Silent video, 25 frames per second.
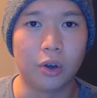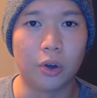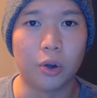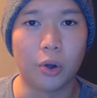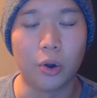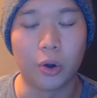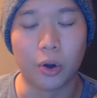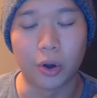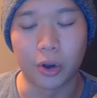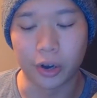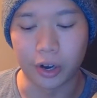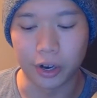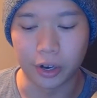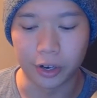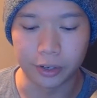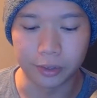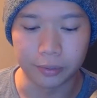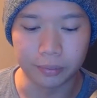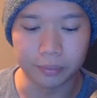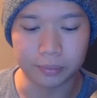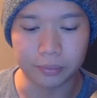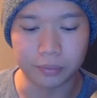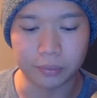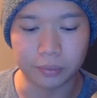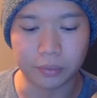or
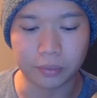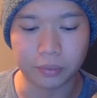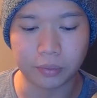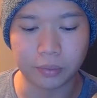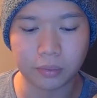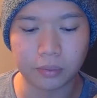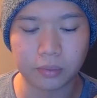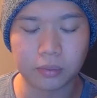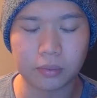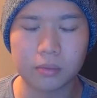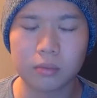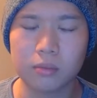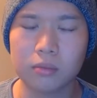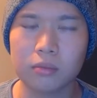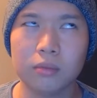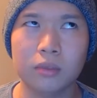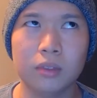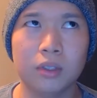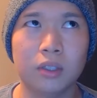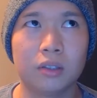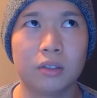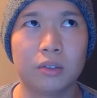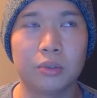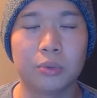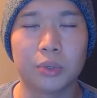
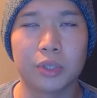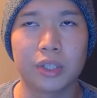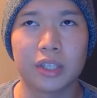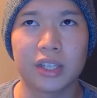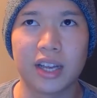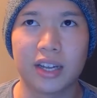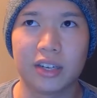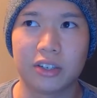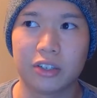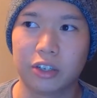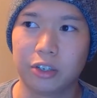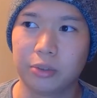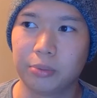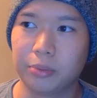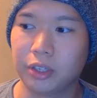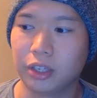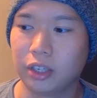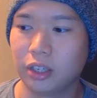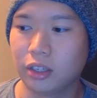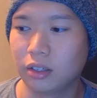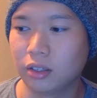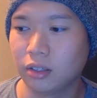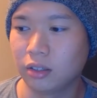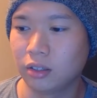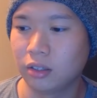what's that term
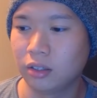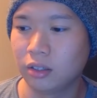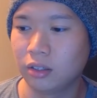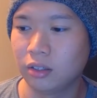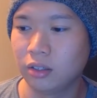again?